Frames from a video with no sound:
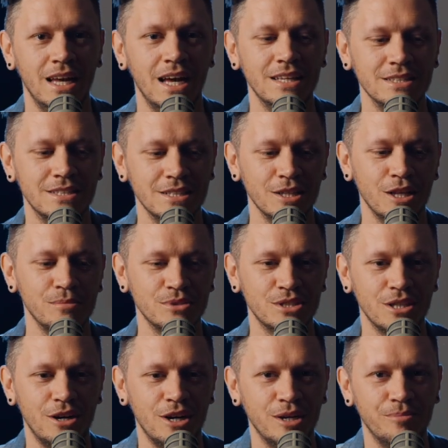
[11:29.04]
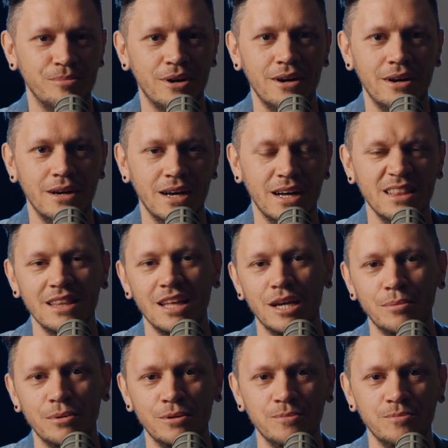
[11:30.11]
until I'm signed by a
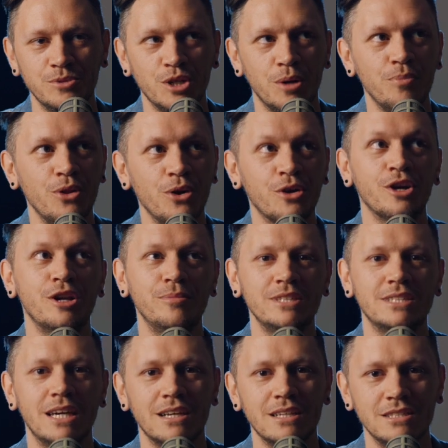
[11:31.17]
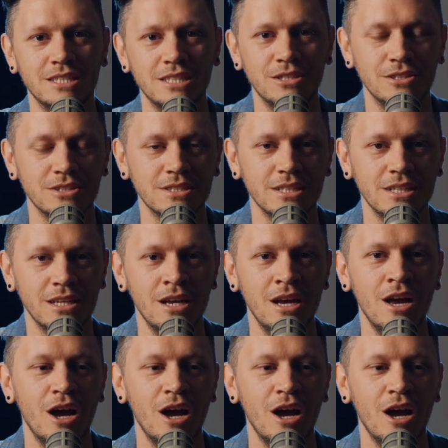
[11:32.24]
label. So I'm not going to be taken seriously.